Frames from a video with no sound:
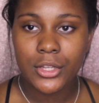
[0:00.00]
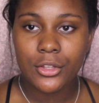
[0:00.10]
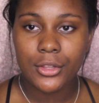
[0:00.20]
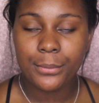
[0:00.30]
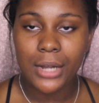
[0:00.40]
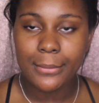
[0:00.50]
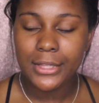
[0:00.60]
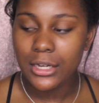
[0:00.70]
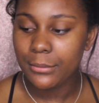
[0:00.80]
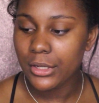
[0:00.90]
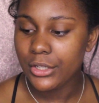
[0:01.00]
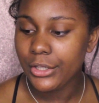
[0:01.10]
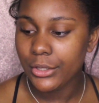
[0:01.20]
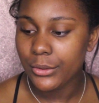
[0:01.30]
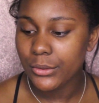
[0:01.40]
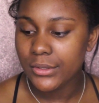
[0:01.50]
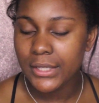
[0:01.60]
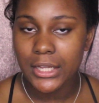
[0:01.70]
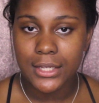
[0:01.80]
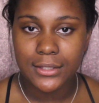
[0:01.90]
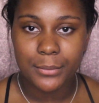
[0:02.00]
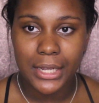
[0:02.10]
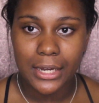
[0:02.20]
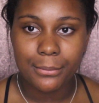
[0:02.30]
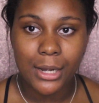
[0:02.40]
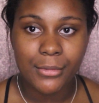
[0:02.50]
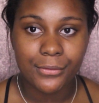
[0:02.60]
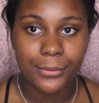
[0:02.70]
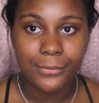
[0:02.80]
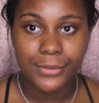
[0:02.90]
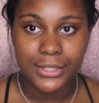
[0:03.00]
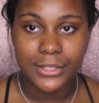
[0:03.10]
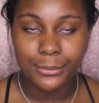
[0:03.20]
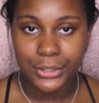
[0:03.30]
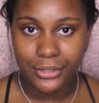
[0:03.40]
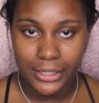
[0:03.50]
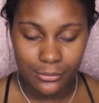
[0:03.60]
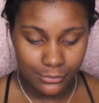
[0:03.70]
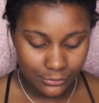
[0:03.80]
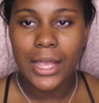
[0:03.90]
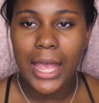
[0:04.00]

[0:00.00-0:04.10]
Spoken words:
So the primer that I'm gonna use is my primer from Fenty Beauty.